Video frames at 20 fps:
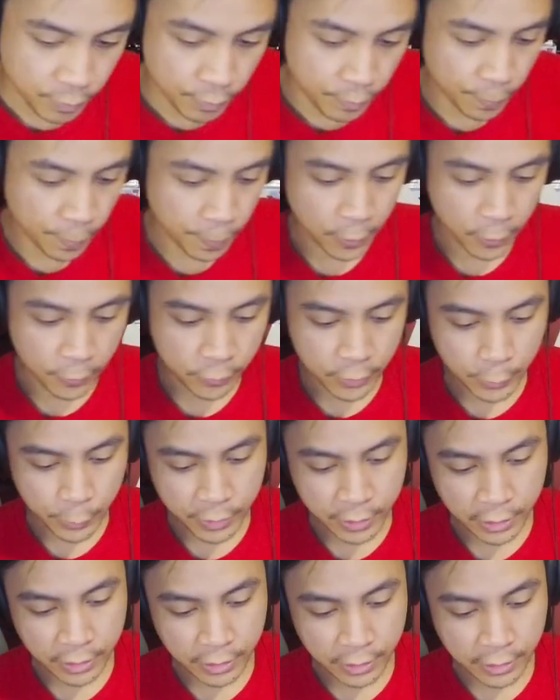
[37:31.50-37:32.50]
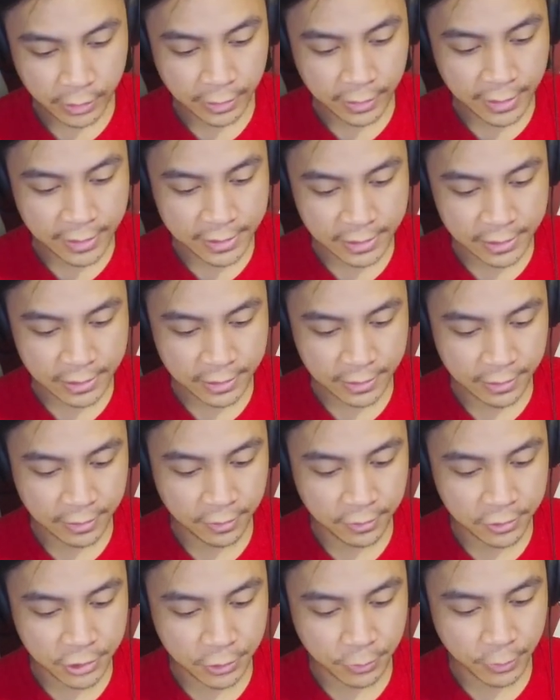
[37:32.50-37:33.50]
Hopefully we can get at least an
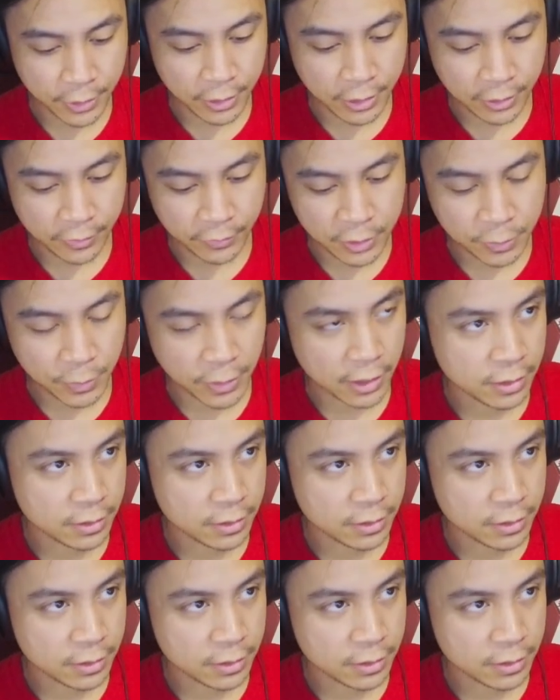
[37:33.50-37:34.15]
ultra rare out of this pack.